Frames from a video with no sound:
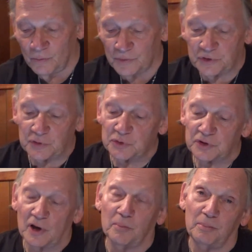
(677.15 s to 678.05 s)
which
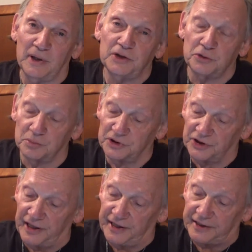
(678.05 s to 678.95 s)
is a major
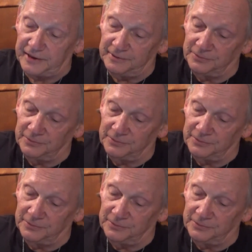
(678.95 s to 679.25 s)
mistake.